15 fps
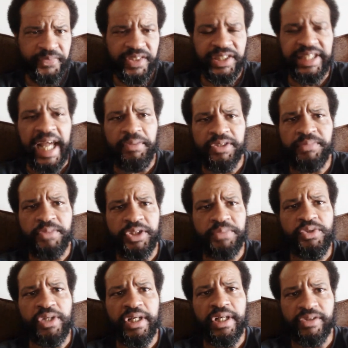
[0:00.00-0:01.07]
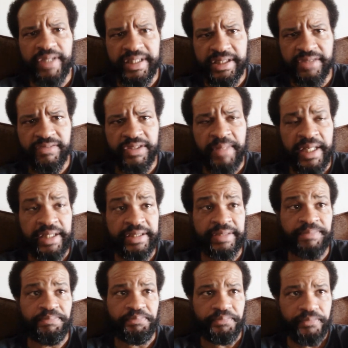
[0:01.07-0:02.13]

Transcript: Zab was much more aggressively minded.